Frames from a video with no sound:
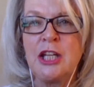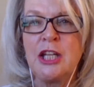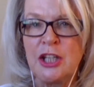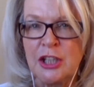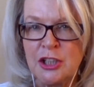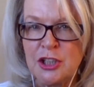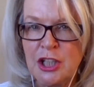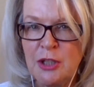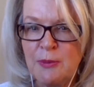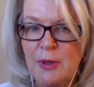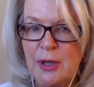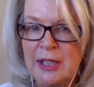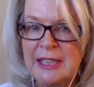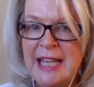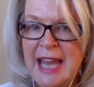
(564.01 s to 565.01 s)
You can do your
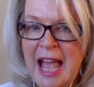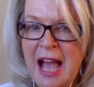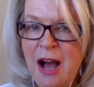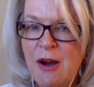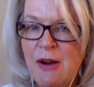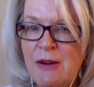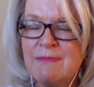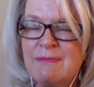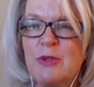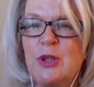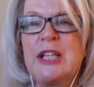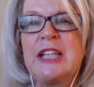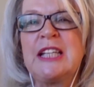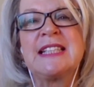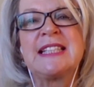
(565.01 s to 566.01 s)
work now,
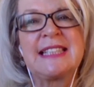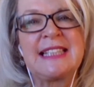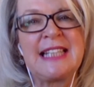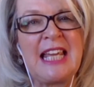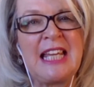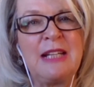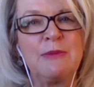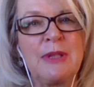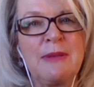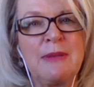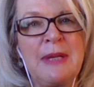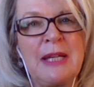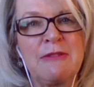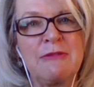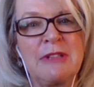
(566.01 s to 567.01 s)
or you can stay in with
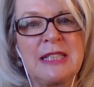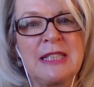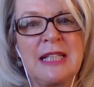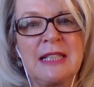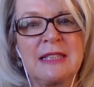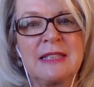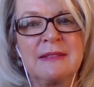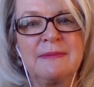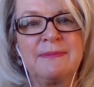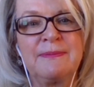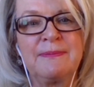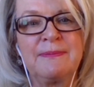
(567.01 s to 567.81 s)
me at recess.